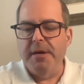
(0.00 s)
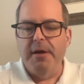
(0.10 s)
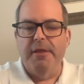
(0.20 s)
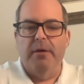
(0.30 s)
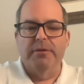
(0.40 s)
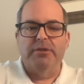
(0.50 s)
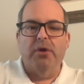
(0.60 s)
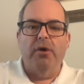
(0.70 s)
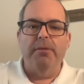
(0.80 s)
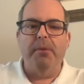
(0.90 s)
that was
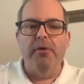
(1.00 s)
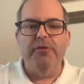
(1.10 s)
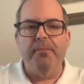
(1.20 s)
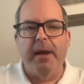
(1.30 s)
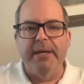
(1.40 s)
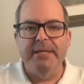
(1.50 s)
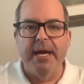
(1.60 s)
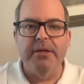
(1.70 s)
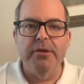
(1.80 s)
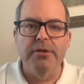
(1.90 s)
told both by
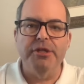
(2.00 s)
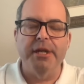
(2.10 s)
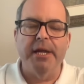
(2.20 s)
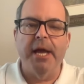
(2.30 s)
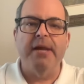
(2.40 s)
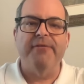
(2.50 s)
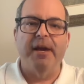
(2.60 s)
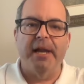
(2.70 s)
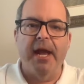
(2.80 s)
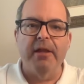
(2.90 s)
Ted Nugent and Eddie
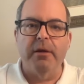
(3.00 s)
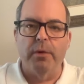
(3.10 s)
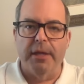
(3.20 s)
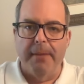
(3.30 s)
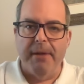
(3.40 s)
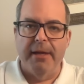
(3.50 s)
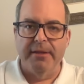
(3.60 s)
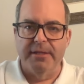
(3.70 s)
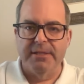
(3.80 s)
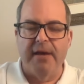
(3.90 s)
Van Halen when they met in
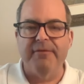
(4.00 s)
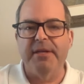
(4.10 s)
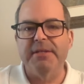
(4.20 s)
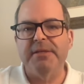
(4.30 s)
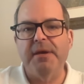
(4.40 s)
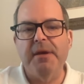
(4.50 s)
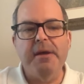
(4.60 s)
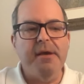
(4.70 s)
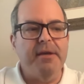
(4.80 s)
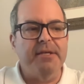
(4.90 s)
the 70s.
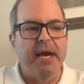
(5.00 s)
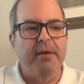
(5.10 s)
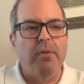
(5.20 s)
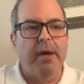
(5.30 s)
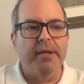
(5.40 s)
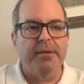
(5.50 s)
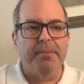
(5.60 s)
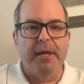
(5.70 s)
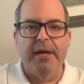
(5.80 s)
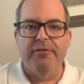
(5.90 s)
Ted wanted to
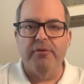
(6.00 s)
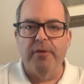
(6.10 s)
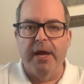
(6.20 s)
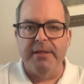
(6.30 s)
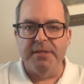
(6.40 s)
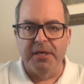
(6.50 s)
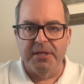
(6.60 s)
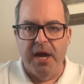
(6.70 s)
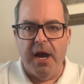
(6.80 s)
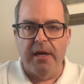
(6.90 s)
play through Ed's
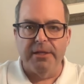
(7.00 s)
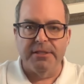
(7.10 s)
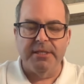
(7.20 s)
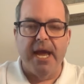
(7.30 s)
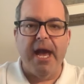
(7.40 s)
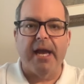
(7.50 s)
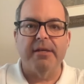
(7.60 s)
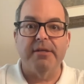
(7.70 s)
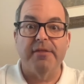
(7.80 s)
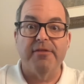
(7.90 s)
guitar and stack
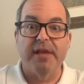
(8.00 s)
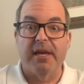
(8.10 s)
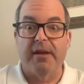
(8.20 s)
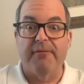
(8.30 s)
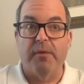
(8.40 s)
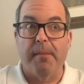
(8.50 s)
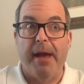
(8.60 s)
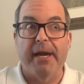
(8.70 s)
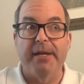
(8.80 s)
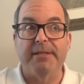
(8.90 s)
to think, am
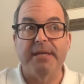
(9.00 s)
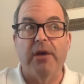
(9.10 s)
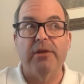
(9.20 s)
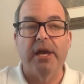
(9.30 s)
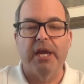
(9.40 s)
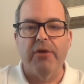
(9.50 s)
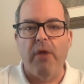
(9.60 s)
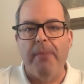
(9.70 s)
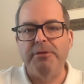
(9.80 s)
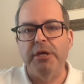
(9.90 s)
I going to sound like
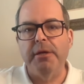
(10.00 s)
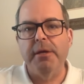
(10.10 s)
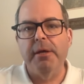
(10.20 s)
Eruption?